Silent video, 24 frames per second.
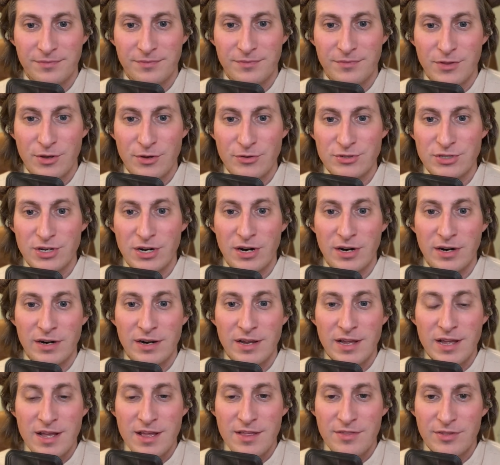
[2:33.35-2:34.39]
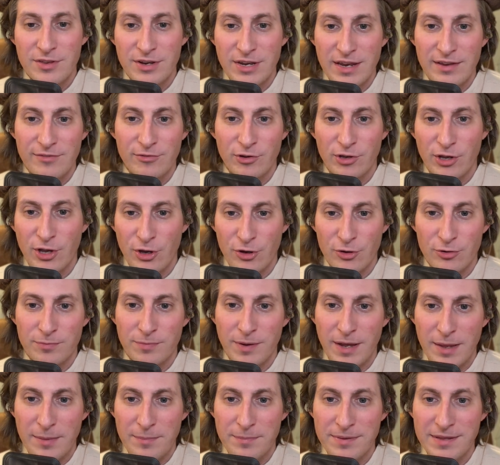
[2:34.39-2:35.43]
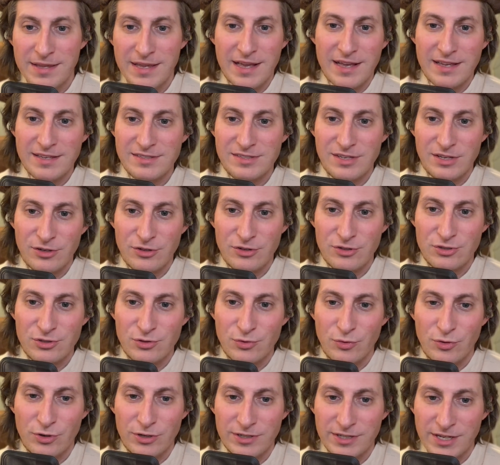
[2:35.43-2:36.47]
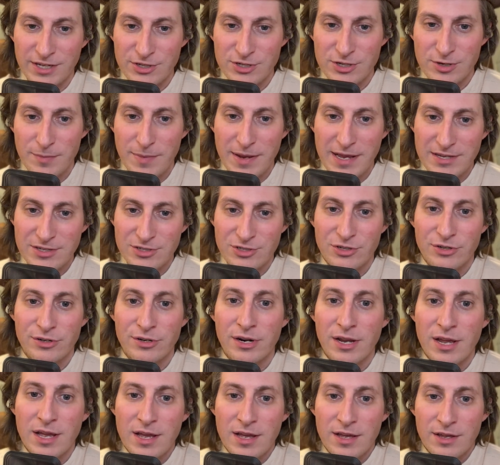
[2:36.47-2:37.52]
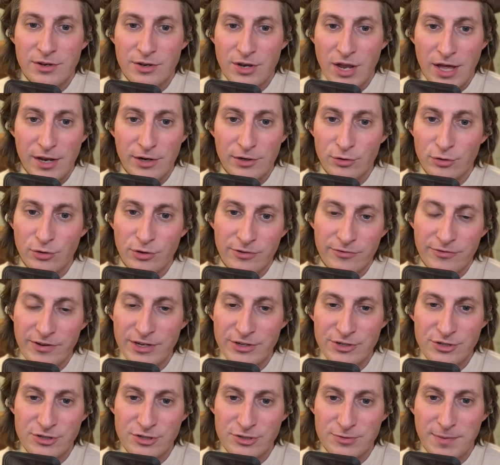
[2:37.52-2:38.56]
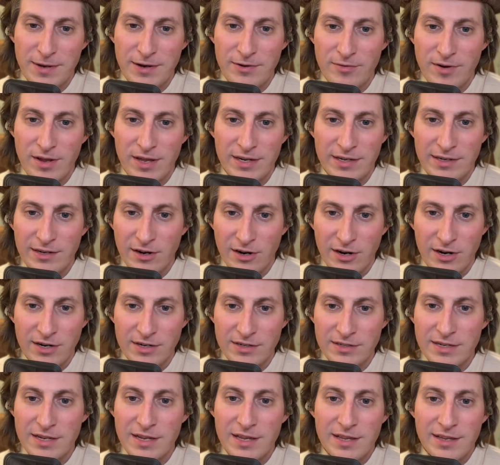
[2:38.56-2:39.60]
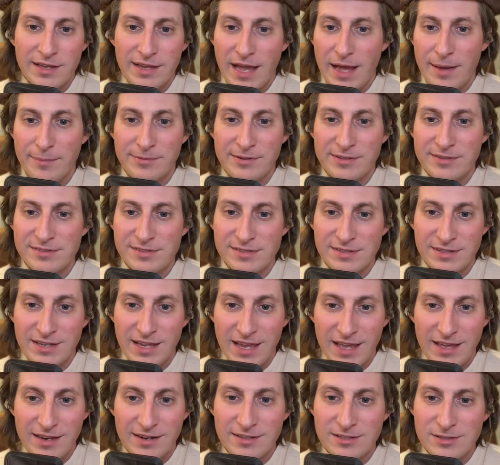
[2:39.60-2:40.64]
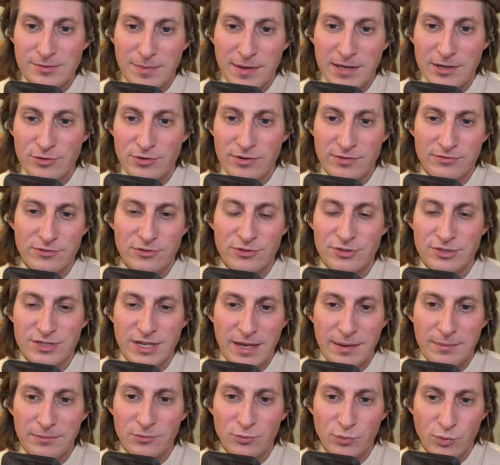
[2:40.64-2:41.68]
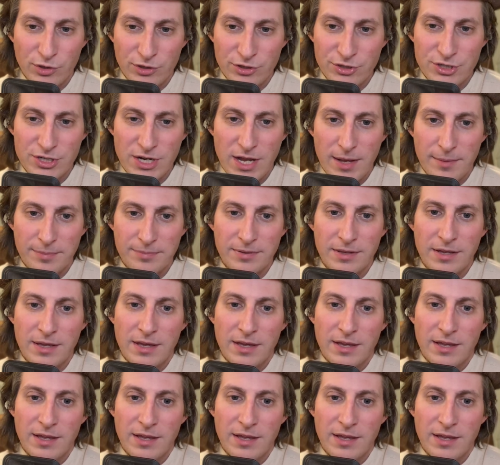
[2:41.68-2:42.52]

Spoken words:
Those are The Naval Code by BS_Dungeon Master, Nautical Adventures by Ronnie Hart, Captains and Cannons by Drifters Games Workshop,